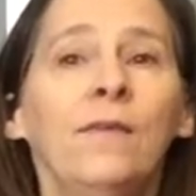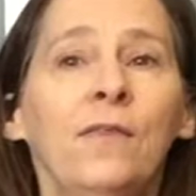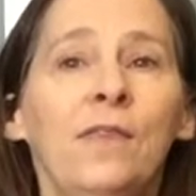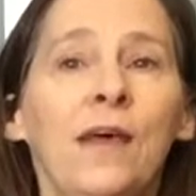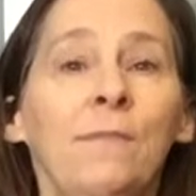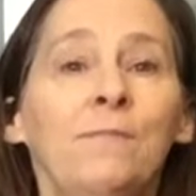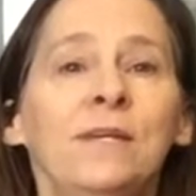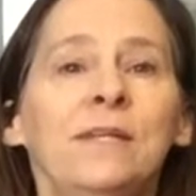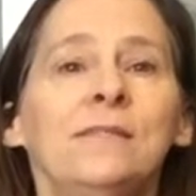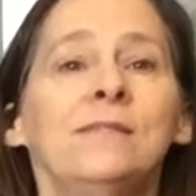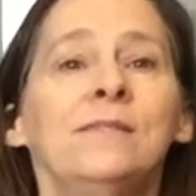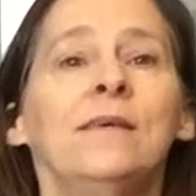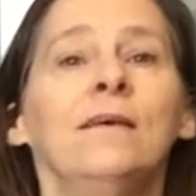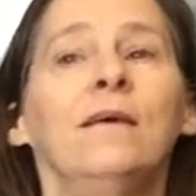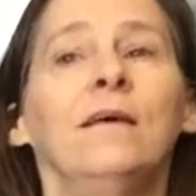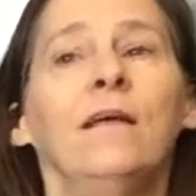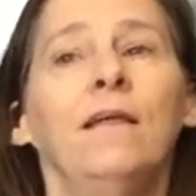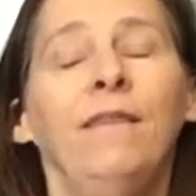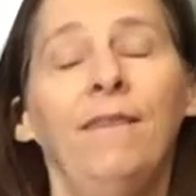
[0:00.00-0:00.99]
That
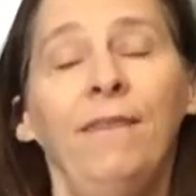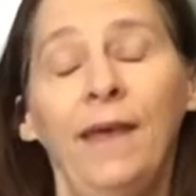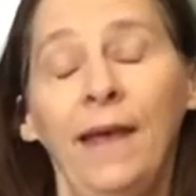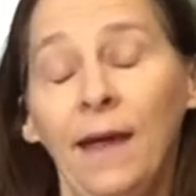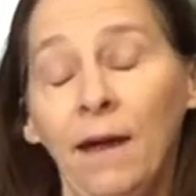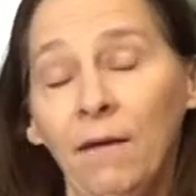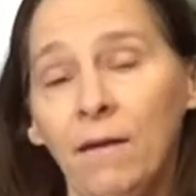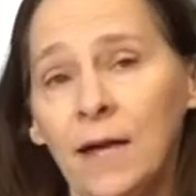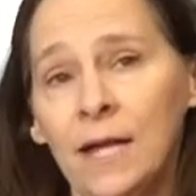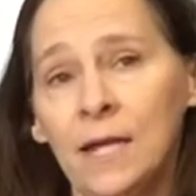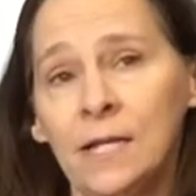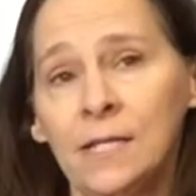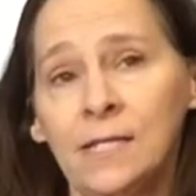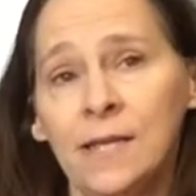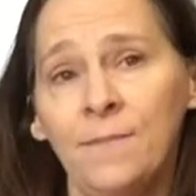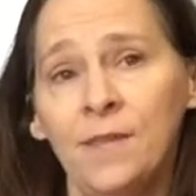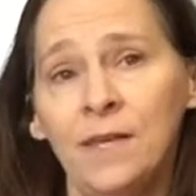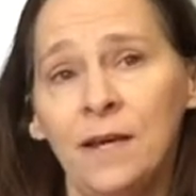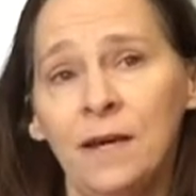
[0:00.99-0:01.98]
means they're getting
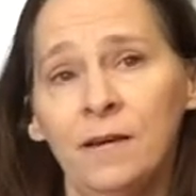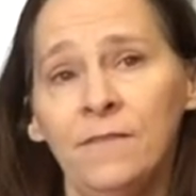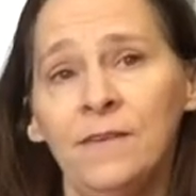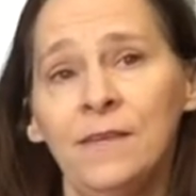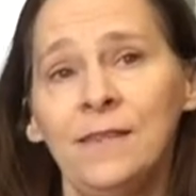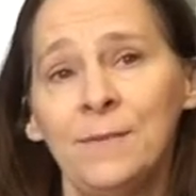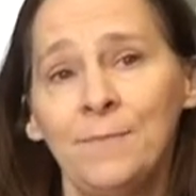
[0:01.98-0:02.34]
something out of it,